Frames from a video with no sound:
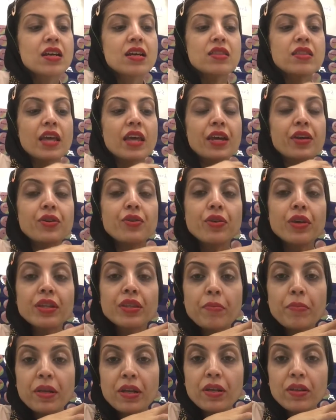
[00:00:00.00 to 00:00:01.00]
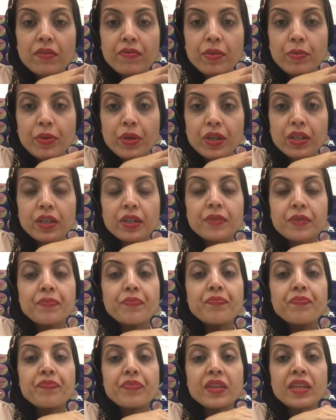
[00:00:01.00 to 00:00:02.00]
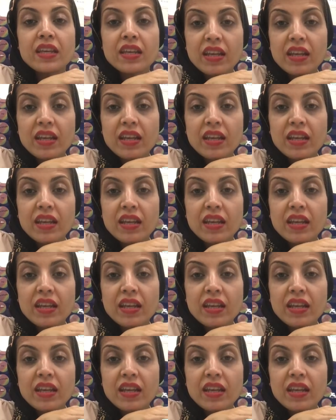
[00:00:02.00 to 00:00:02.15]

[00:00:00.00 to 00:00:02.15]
Later, in the middle of the book, he